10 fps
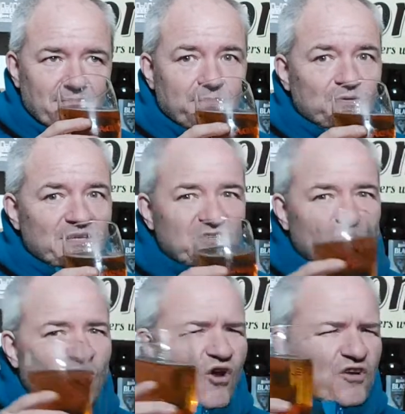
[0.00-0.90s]
But these are
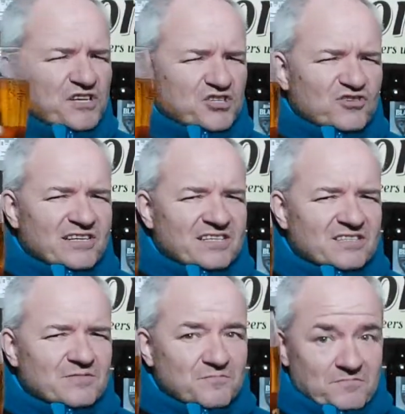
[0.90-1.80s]
all honest
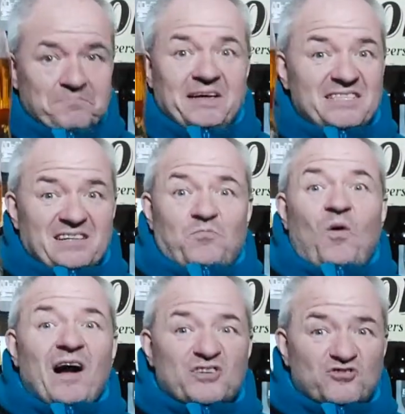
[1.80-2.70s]
drinks. Basically,
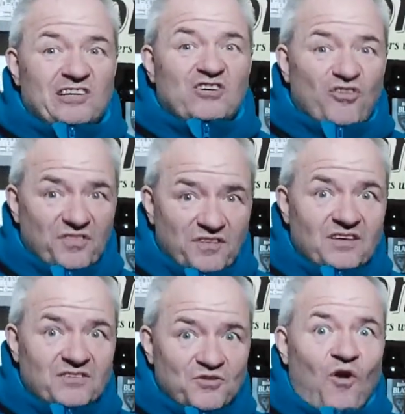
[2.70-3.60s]
what I drink on
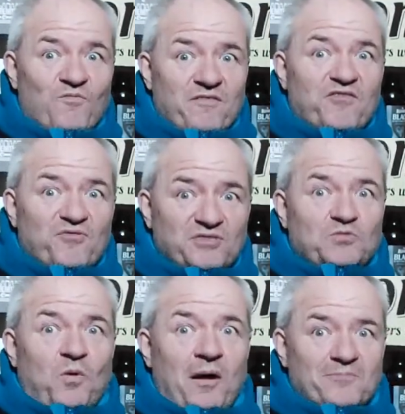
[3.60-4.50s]
reviews is
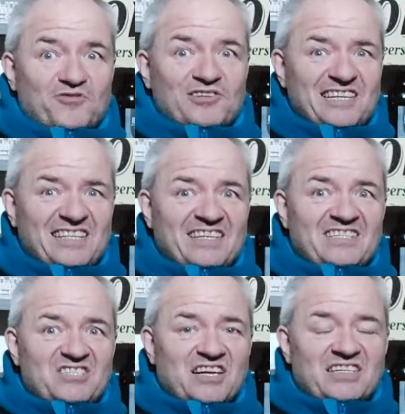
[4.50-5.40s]
what I'm drinking
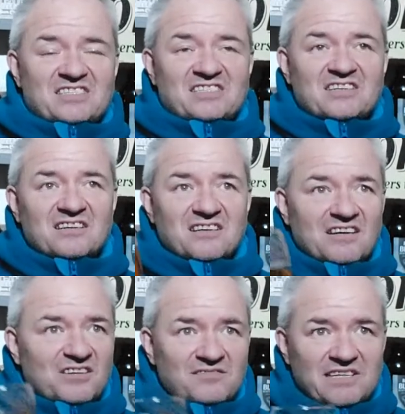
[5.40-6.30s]
these days. I
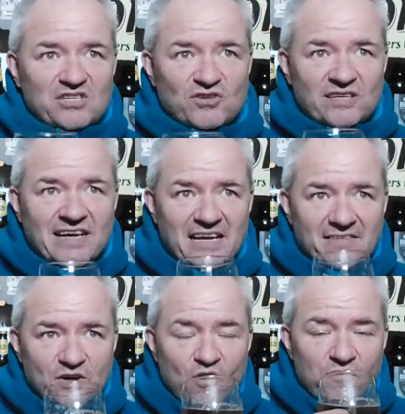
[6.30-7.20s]
don't really drink
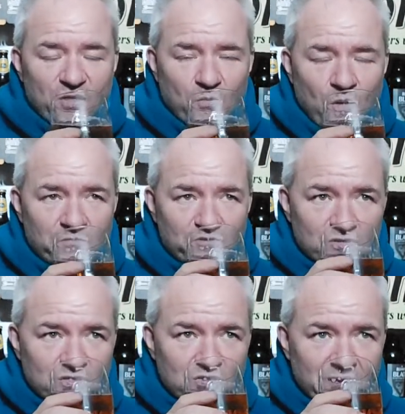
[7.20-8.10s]
anything other than what I'm
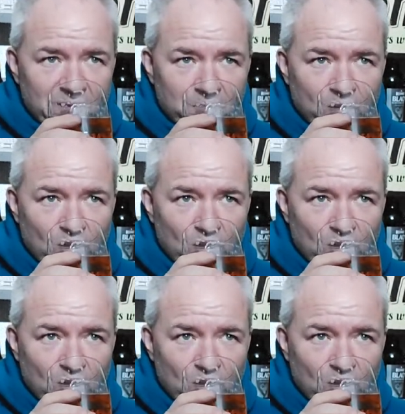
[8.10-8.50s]
doing.